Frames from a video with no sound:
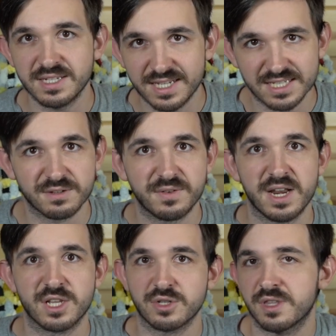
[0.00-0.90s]

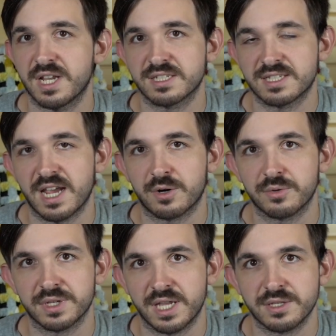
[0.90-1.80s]
disadvantage on the next attack
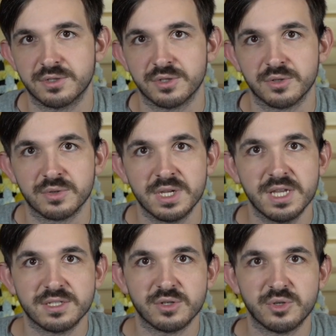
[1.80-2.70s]
roll against you.
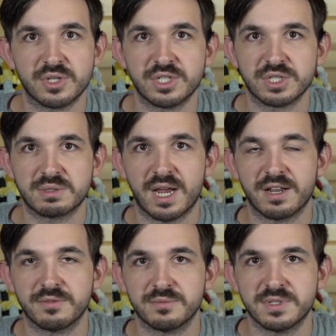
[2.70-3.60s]
So you can just kind
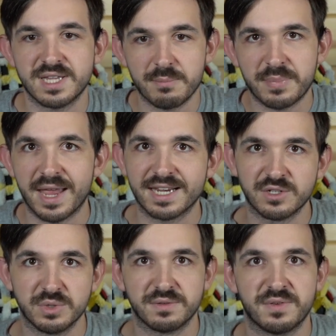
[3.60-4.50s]
of step back
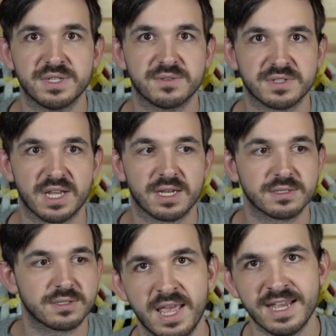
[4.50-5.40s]
into a defensive
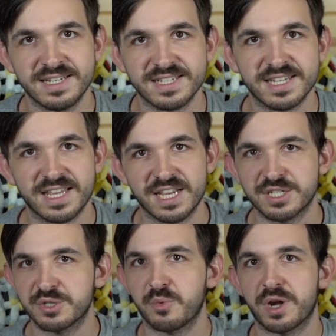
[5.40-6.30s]
stance. And Disengage
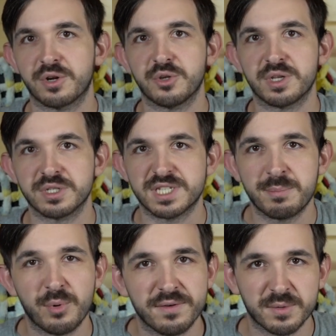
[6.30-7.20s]
is where you can
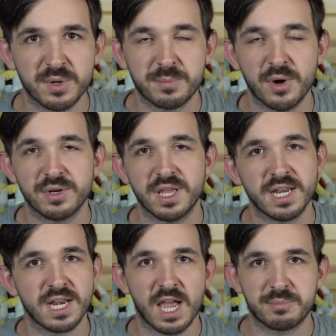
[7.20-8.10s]
step away from your opponent
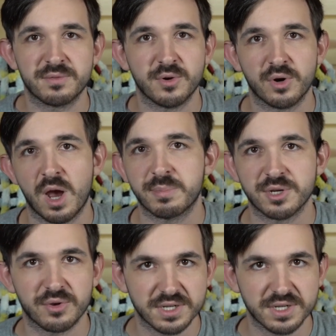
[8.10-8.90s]
and not provoke opportunity